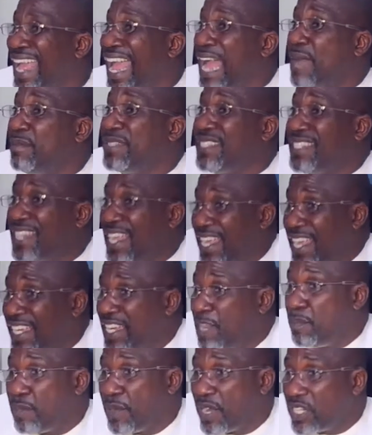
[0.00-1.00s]
I'm taking
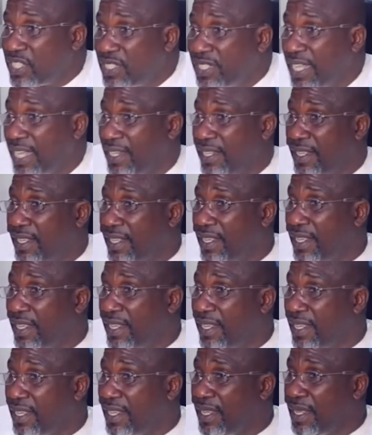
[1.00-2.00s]
it personally
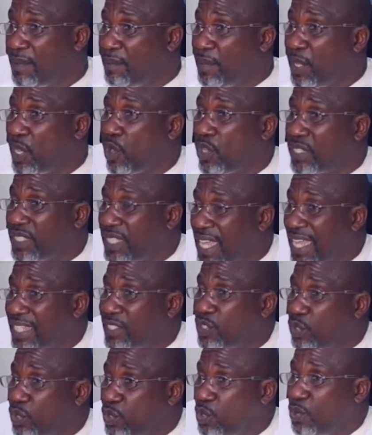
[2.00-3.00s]
because it has
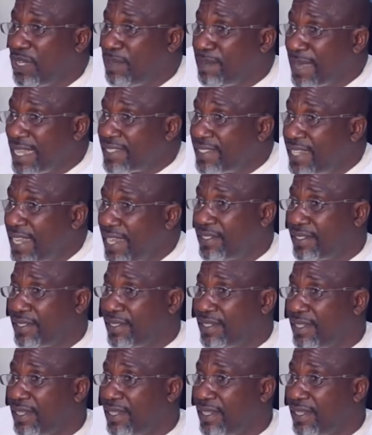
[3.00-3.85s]
to do with my state.